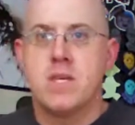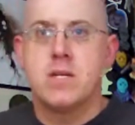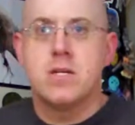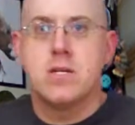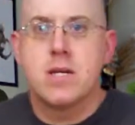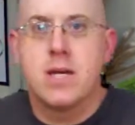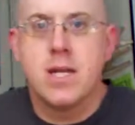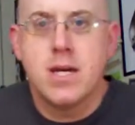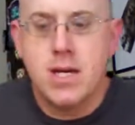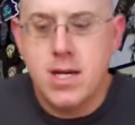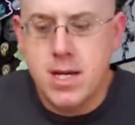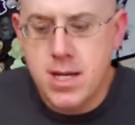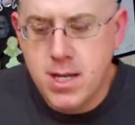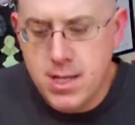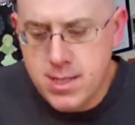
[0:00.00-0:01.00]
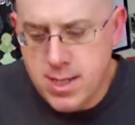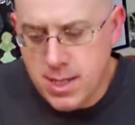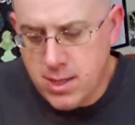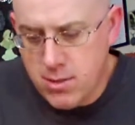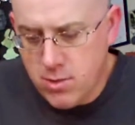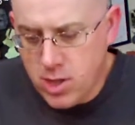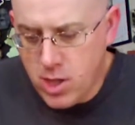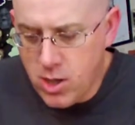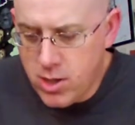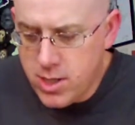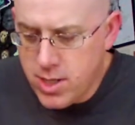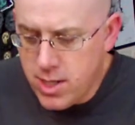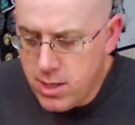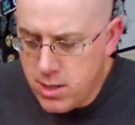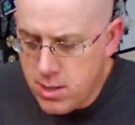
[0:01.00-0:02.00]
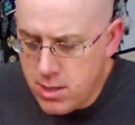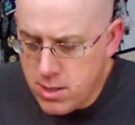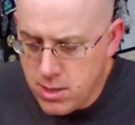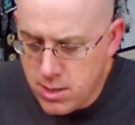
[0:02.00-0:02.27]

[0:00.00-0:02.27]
I got a, uh, it's like a little card here.